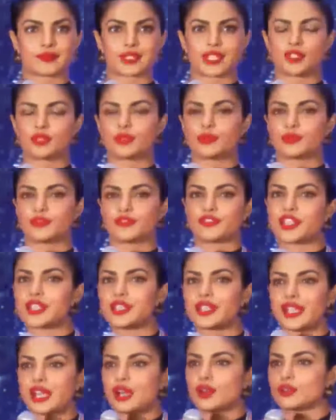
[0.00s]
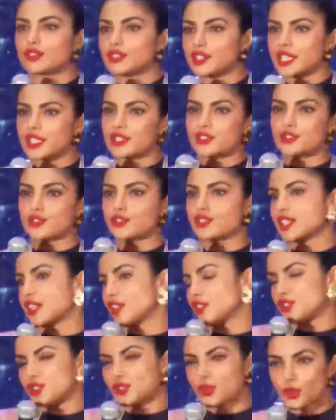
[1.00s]
you know, figuring out things to
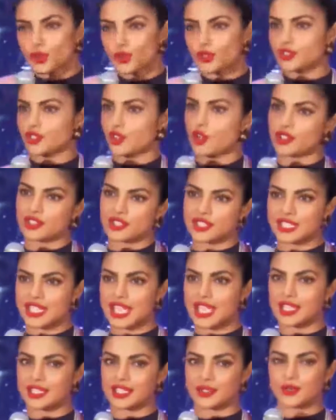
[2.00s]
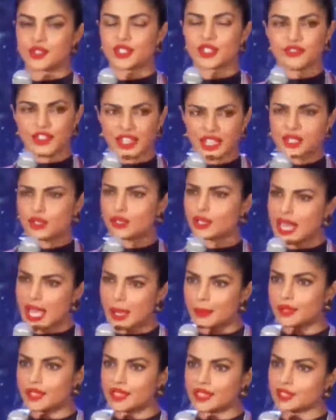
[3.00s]
say, jokes on set. It was a very
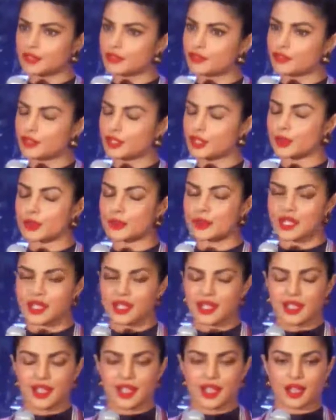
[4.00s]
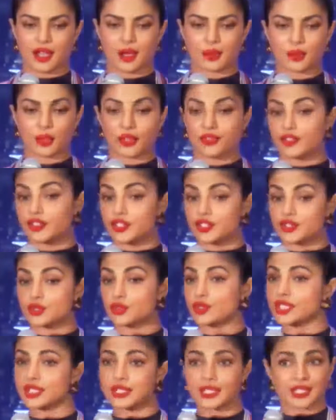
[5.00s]
collaborative film. We finished
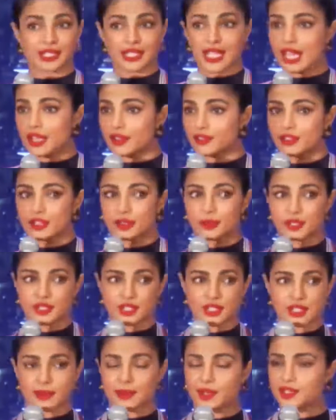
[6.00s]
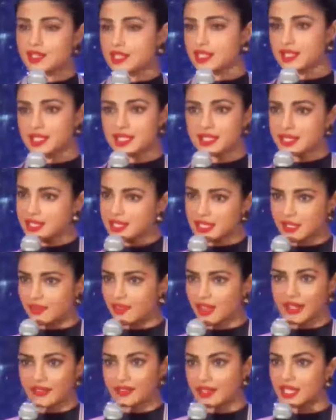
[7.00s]
shooting the entire film in just about
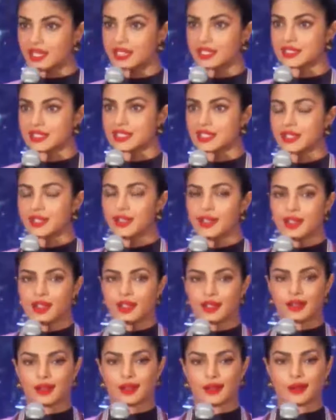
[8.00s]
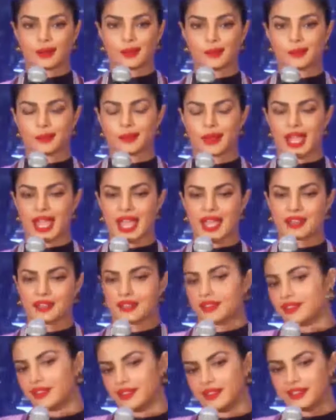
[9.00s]
65 days.
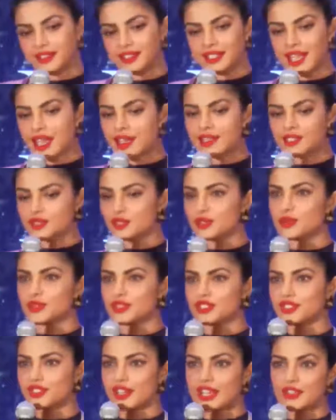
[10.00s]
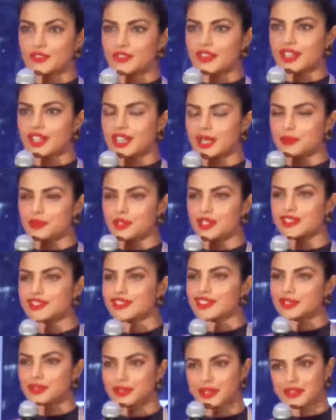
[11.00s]
Yeah, so it was great fun, and I'm really,
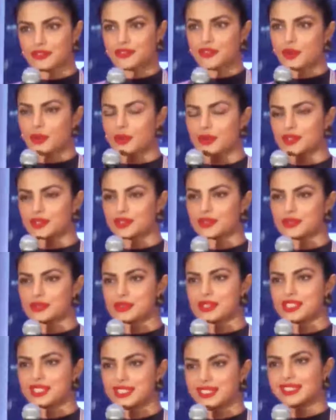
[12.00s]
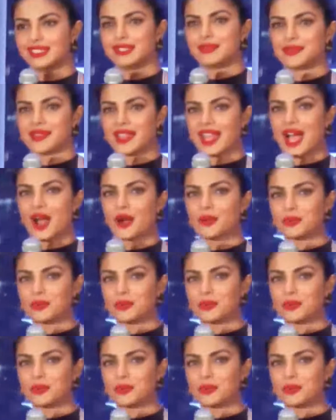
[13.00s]
really looking forward to how